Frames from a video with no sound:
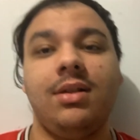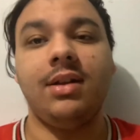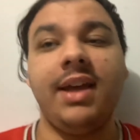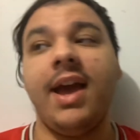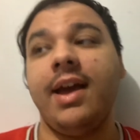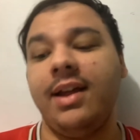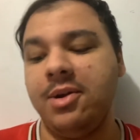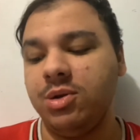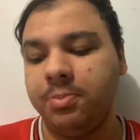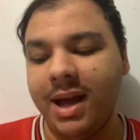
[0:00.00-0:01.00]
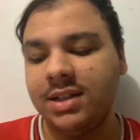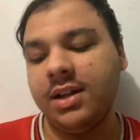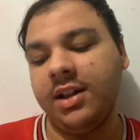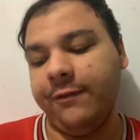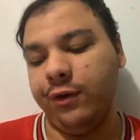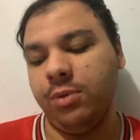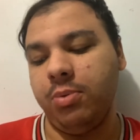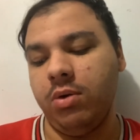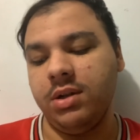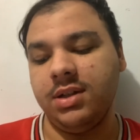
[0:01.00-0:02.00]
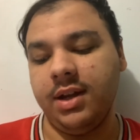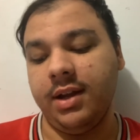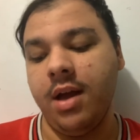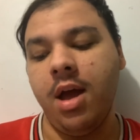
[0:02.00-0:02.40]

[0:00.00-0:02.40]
yeah, he was basically food poisoning,